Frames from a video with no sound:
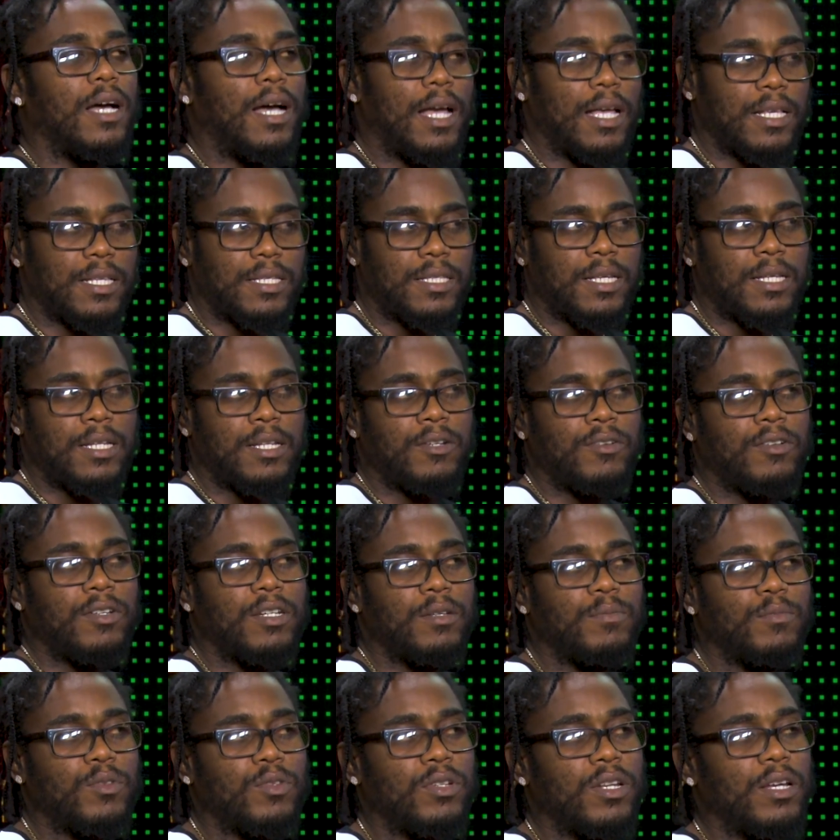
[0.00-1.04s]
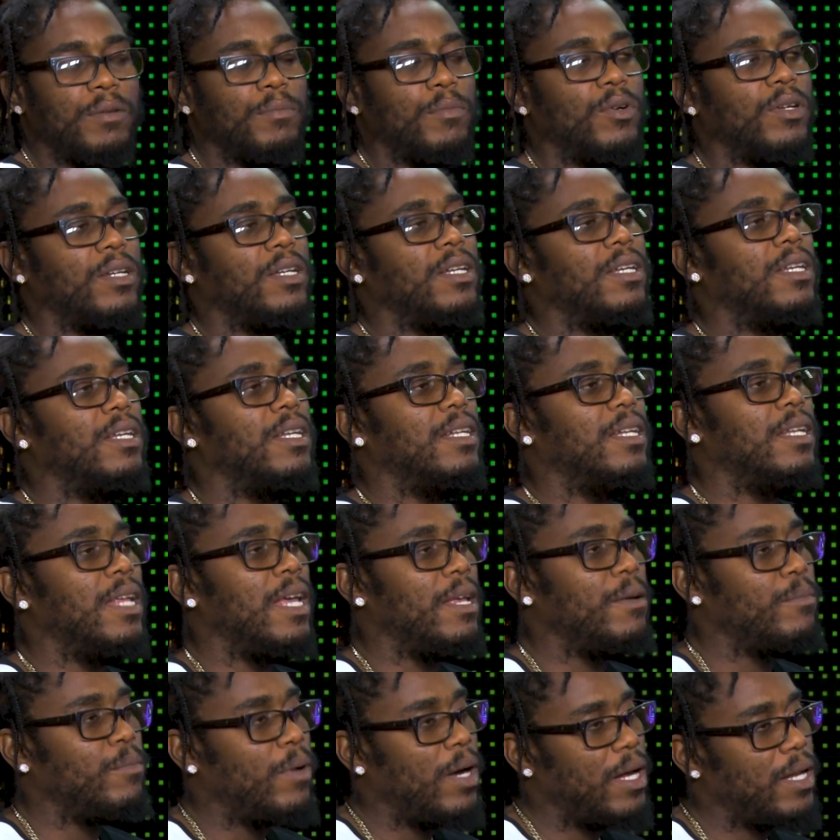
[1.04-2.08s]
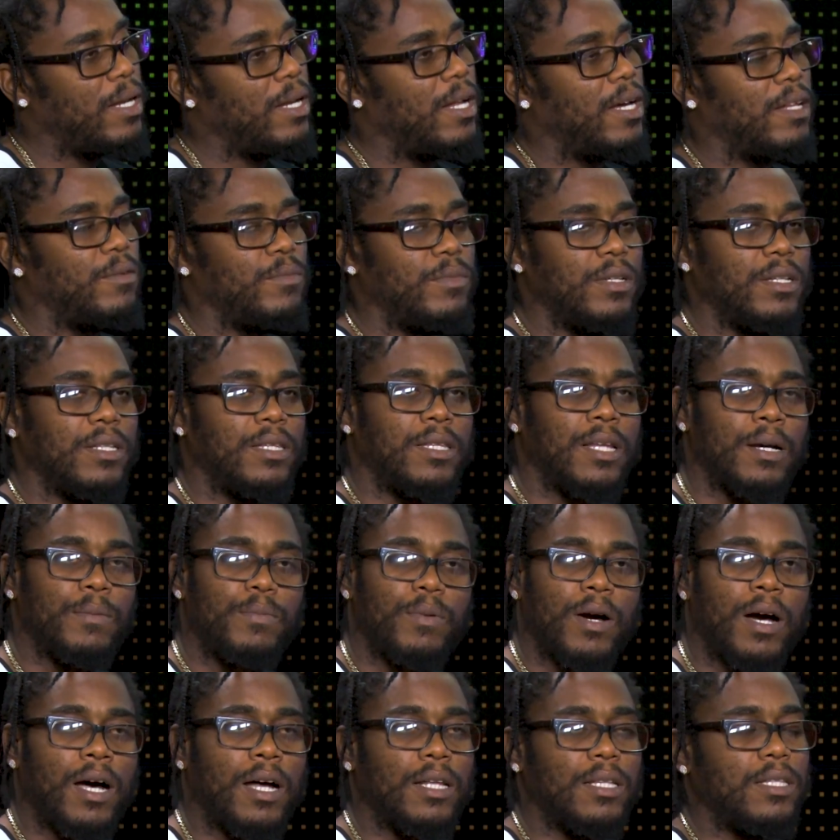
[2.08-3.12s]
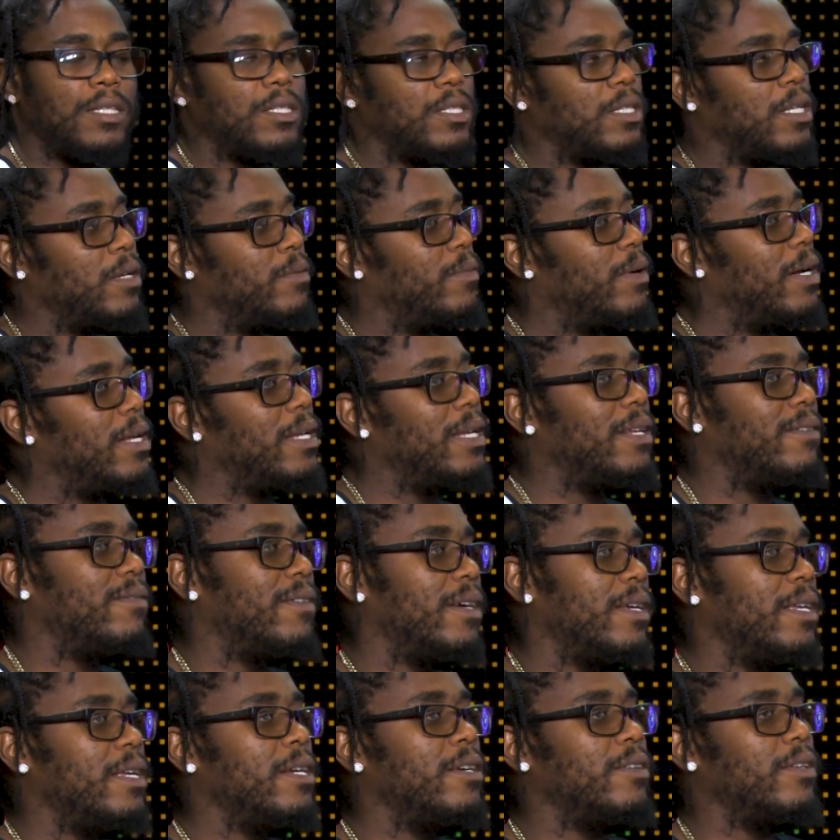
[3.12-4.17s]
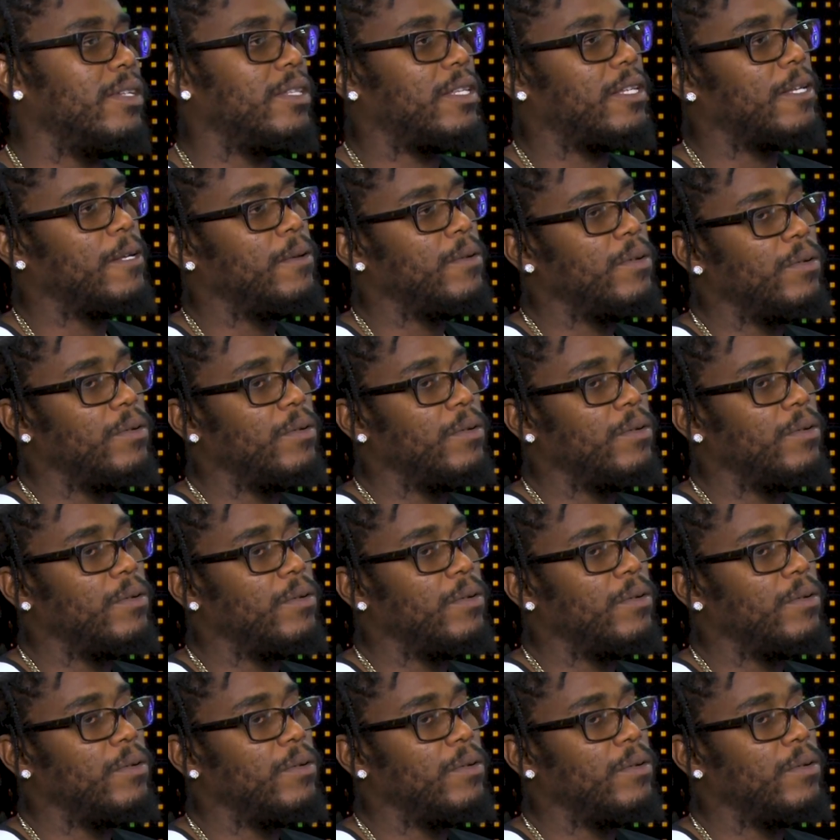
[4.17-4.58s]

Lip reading: I send the rhythm to them, but they might not be the top artists, they might never hear it.